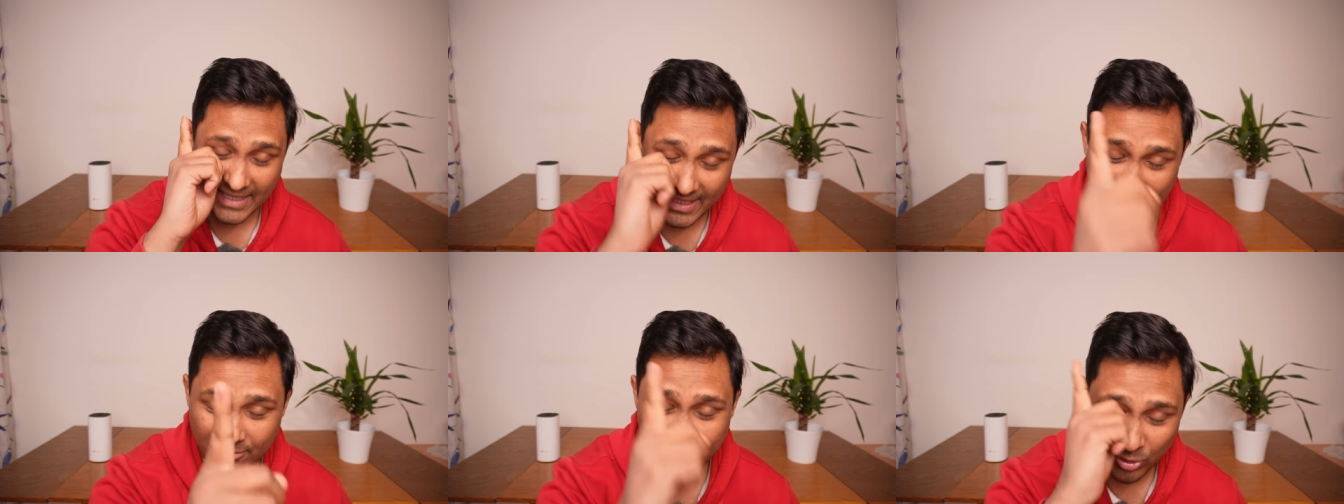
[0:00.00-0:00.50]

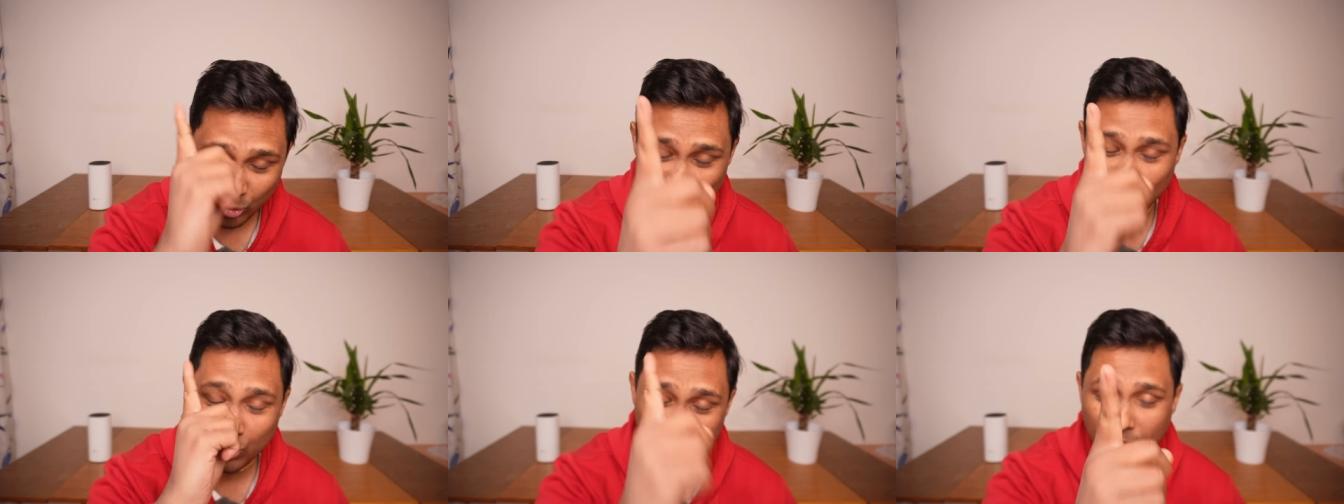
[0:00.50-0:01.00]
in
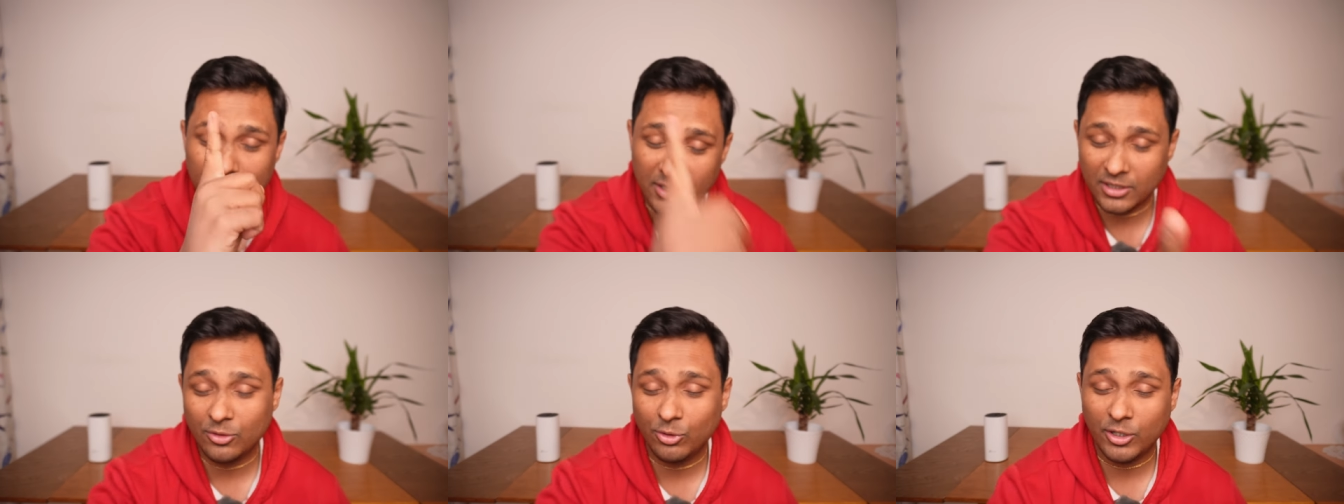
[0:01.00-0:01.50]

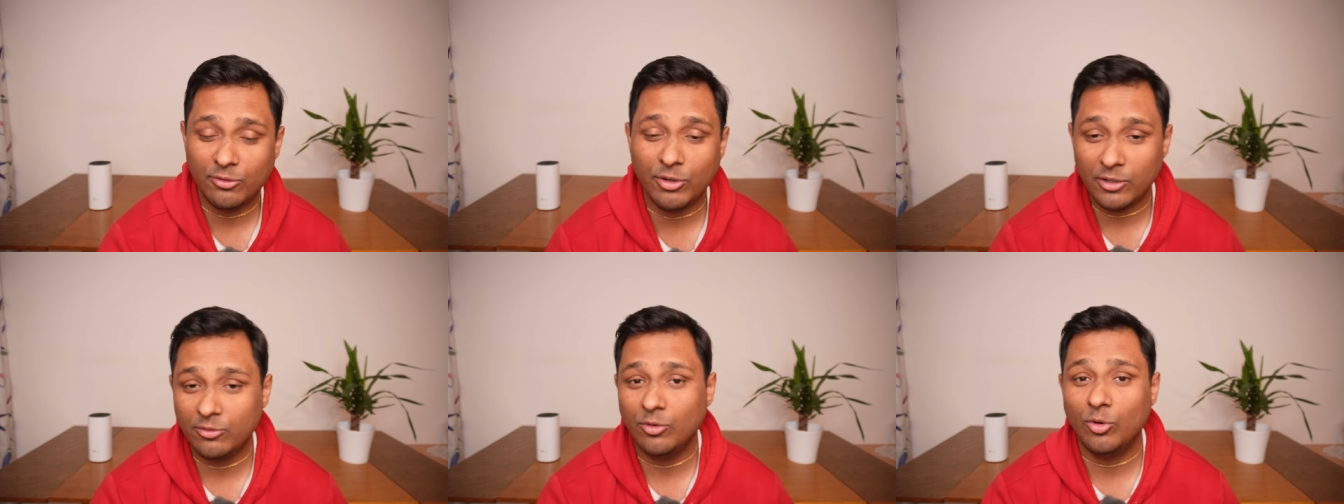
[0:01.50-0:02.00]

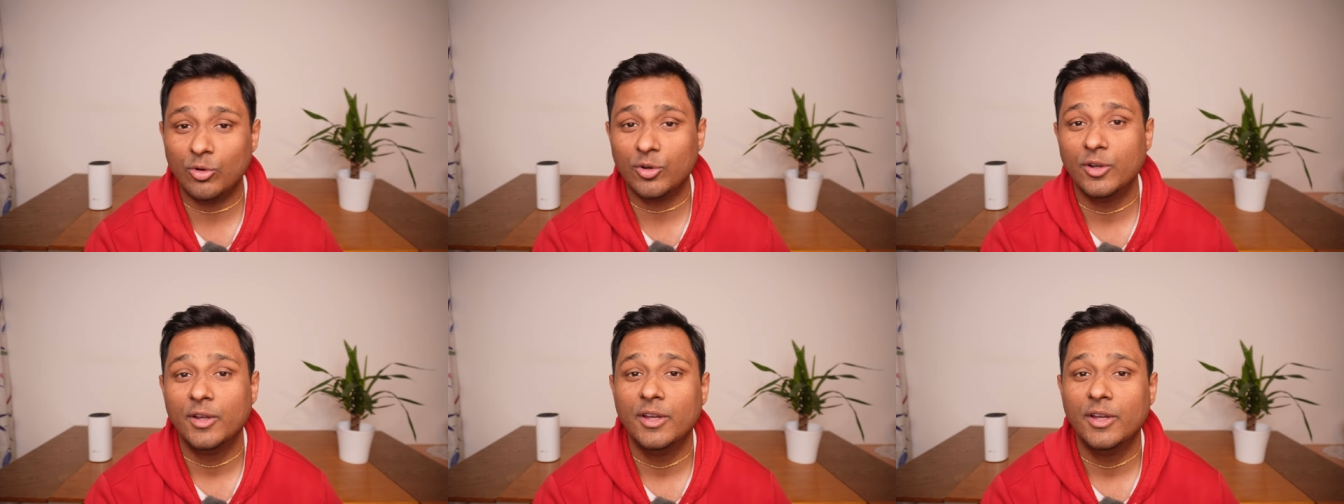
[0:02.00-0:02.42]
2024,